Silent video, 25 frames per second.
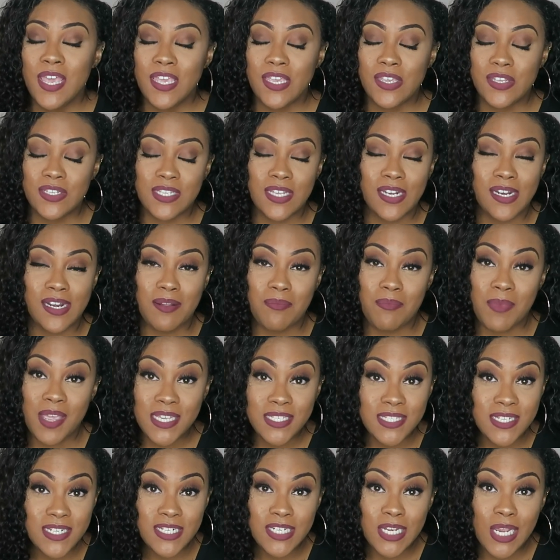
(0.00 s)
You did an
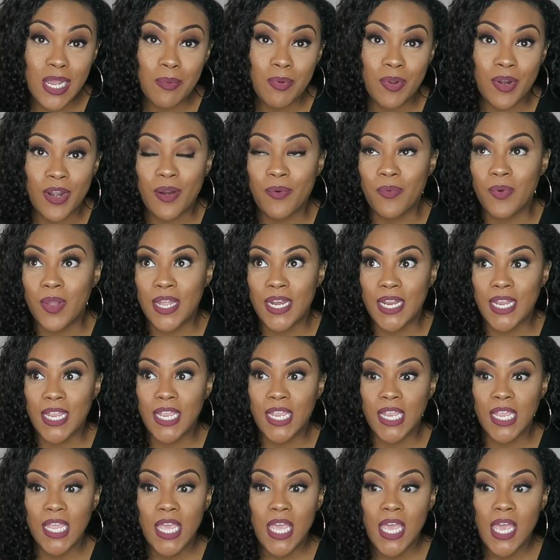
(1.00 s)
amazing job on our
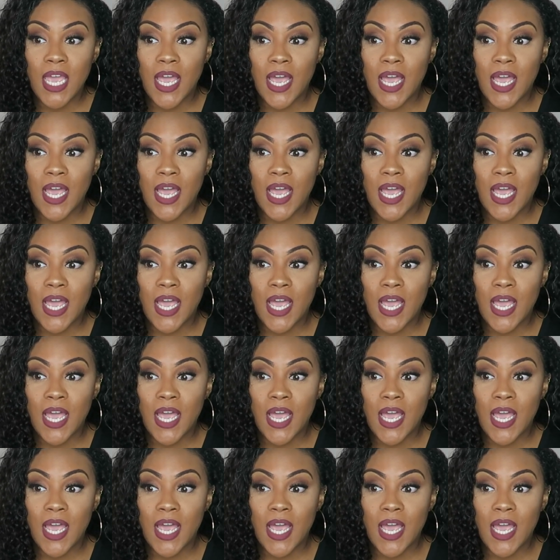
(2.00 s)
wedding.